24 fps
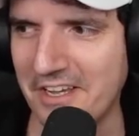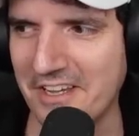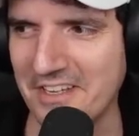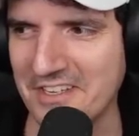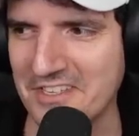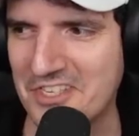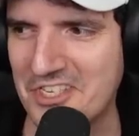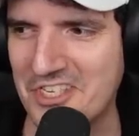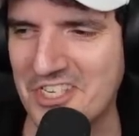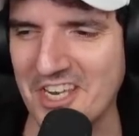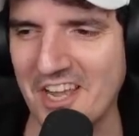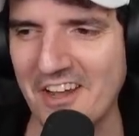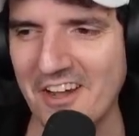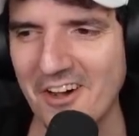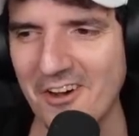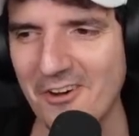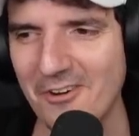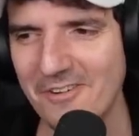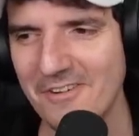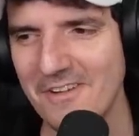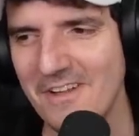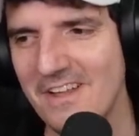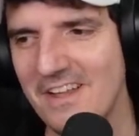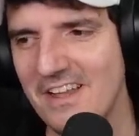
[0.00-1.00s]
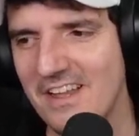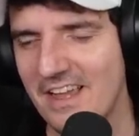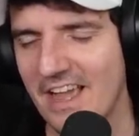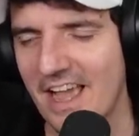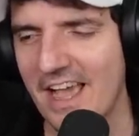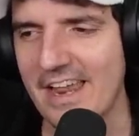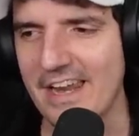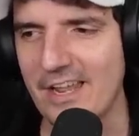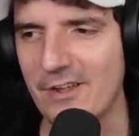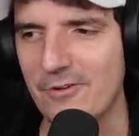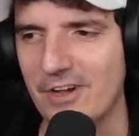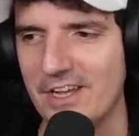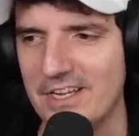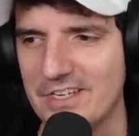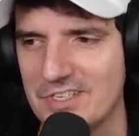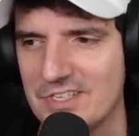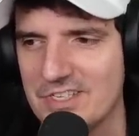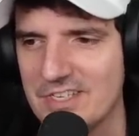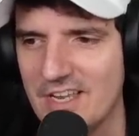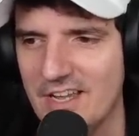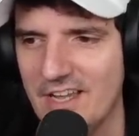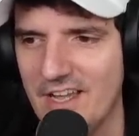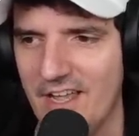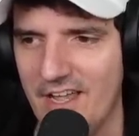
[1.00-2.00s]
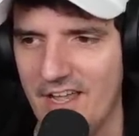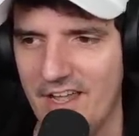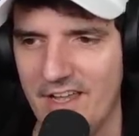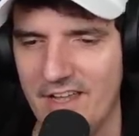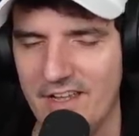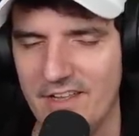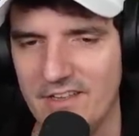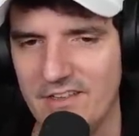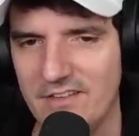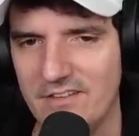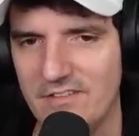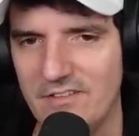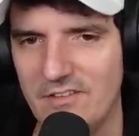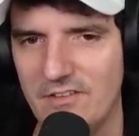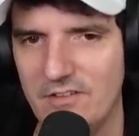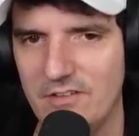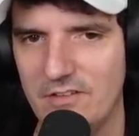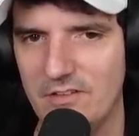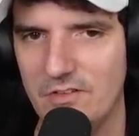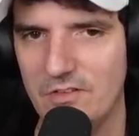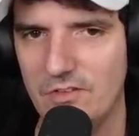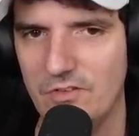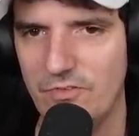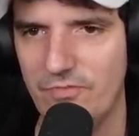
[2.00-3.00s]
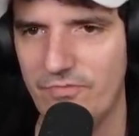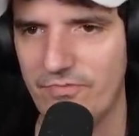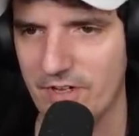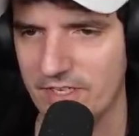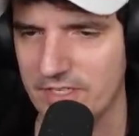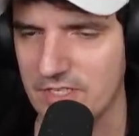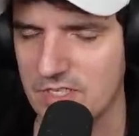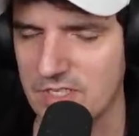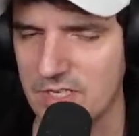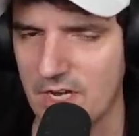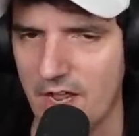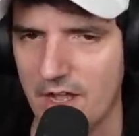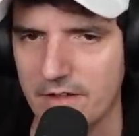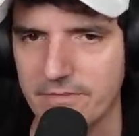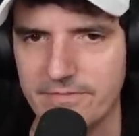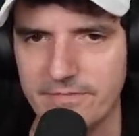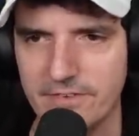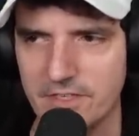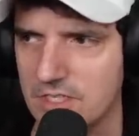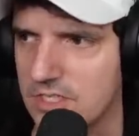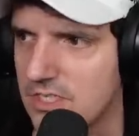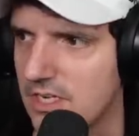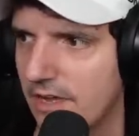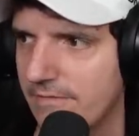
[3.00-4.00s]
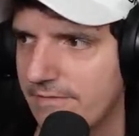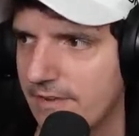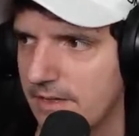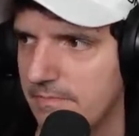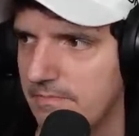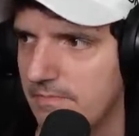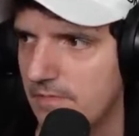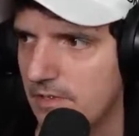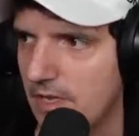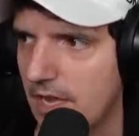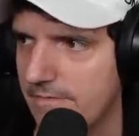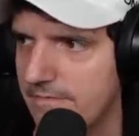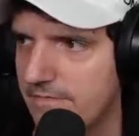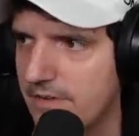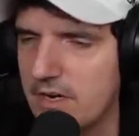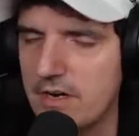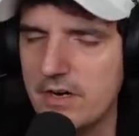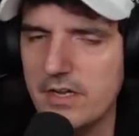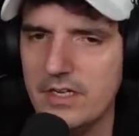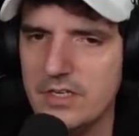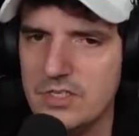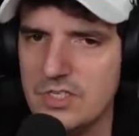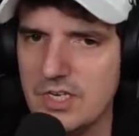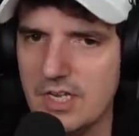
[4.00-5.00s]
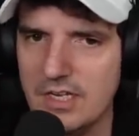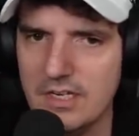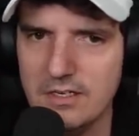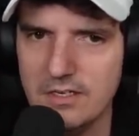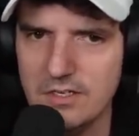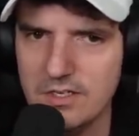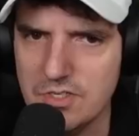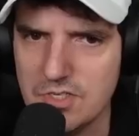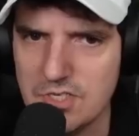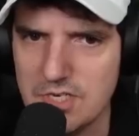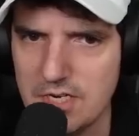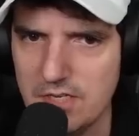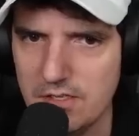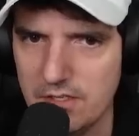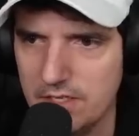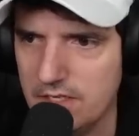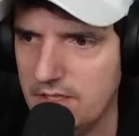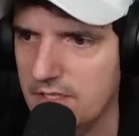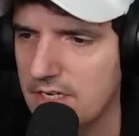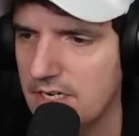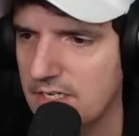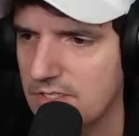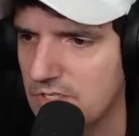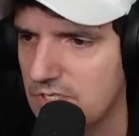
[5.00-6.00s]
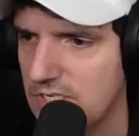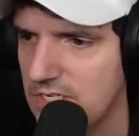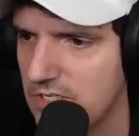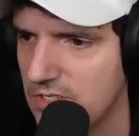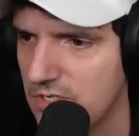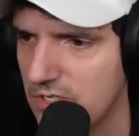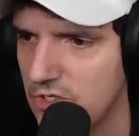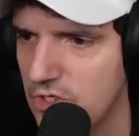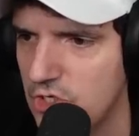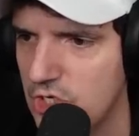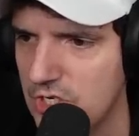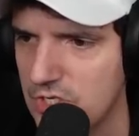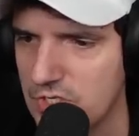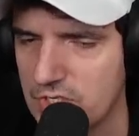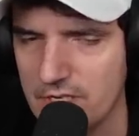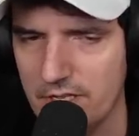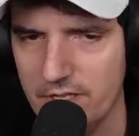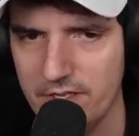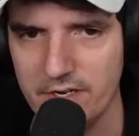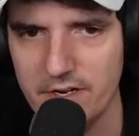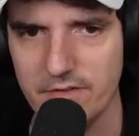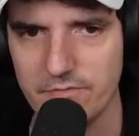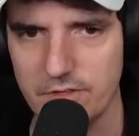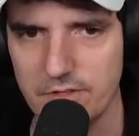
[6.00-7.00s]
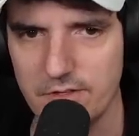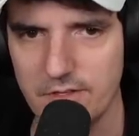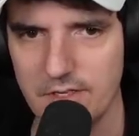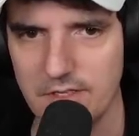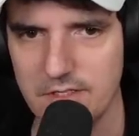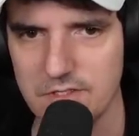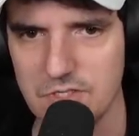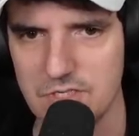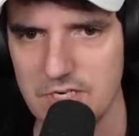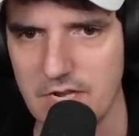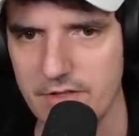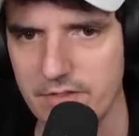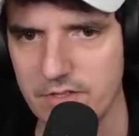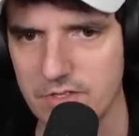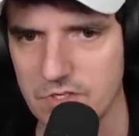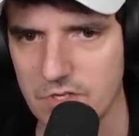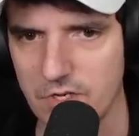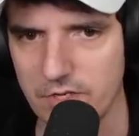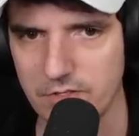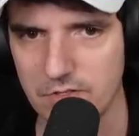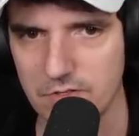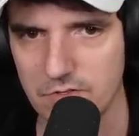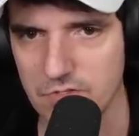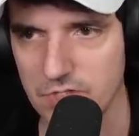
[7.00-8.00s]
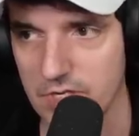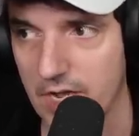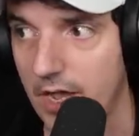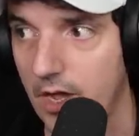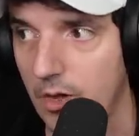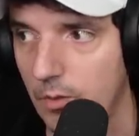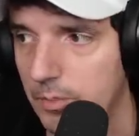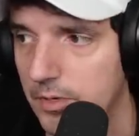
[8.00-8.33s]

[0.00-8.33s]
So, anyways, fun stuff. I'm very excited to see, like, the next season of GSL and everything and see how this all turns out.